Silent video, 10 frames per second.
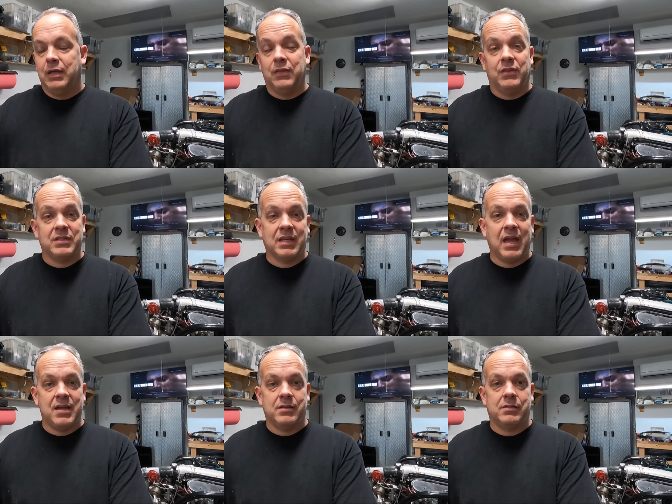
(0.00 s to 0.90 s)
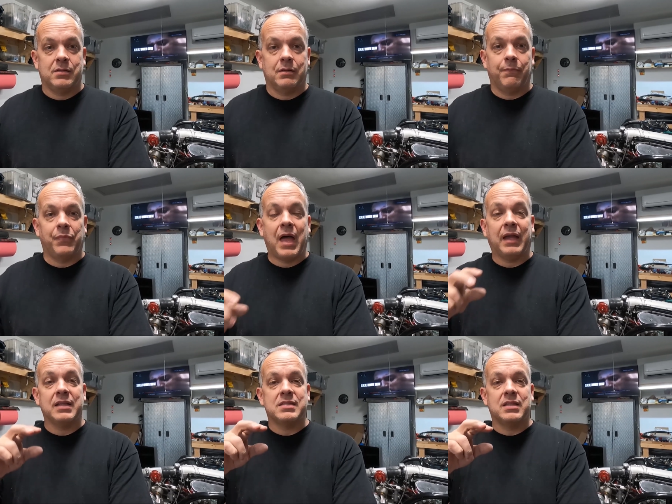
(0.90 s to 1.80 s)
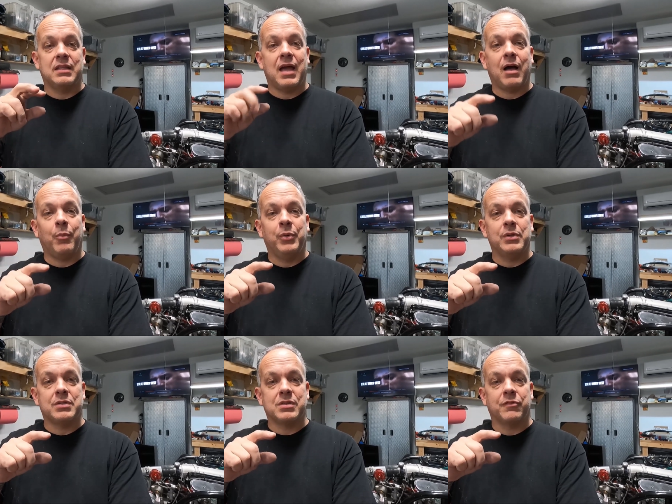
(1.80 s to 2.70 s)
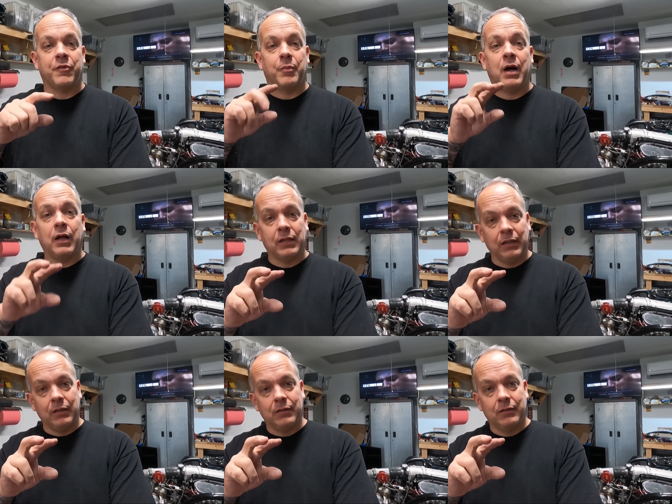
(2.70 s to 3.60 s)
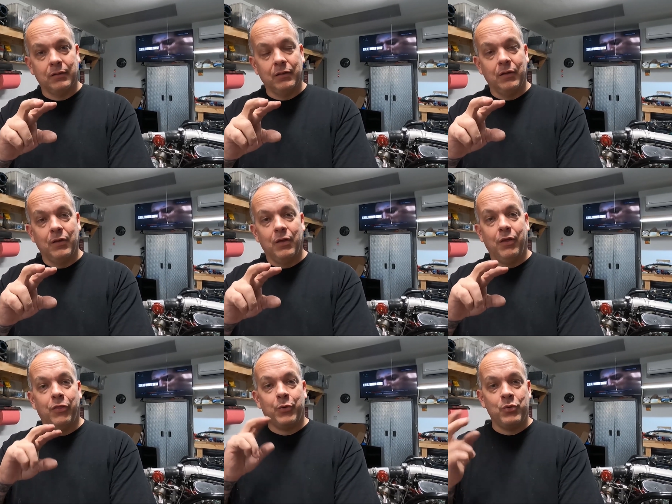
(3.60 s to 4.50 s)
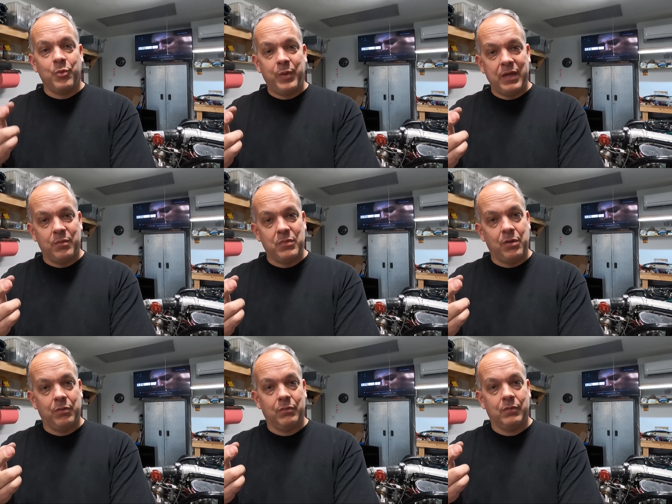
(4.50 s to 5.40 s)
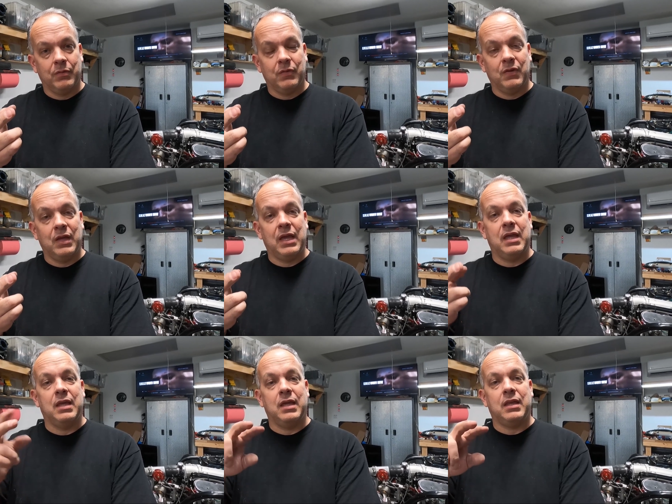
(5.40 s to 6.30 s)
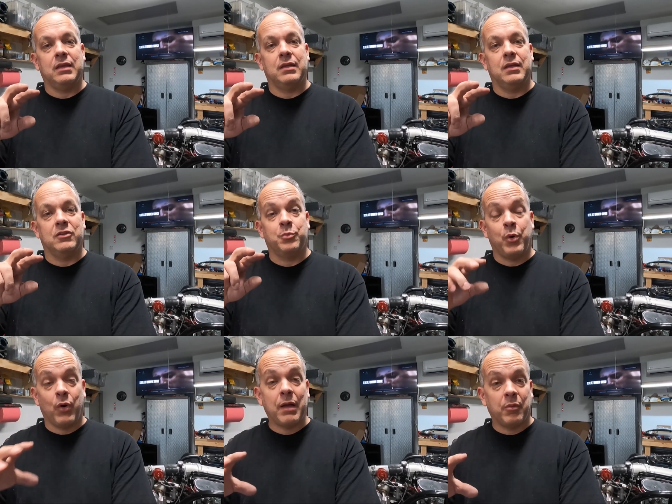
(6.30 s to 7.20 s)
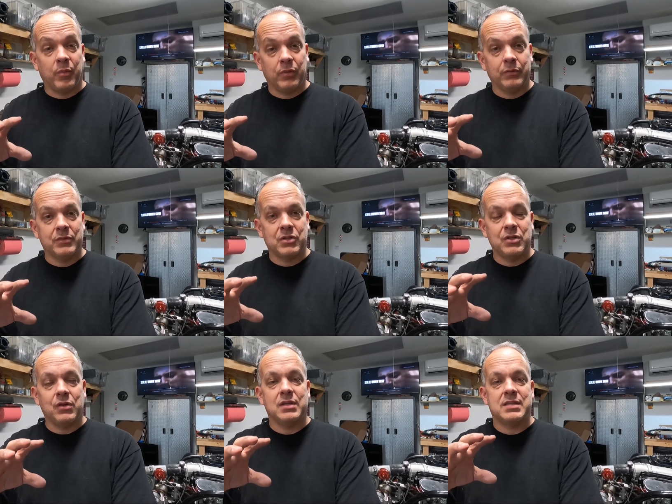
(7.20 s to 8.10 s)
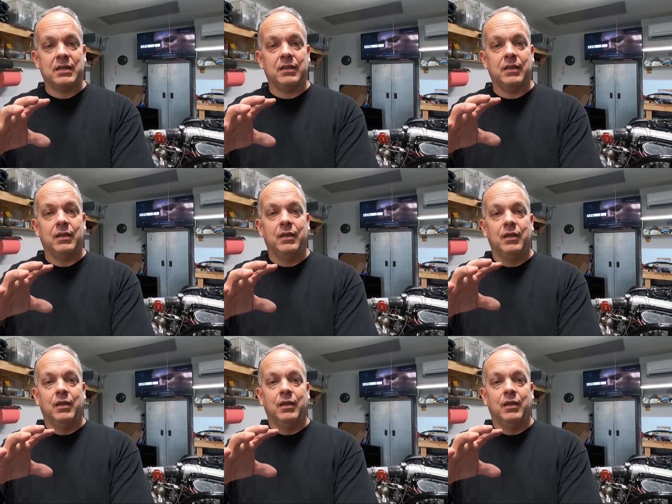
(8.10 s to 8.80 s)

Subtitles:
In this case, I can send the outputs from Holley through the PMU, and it is programmable, so you can tell it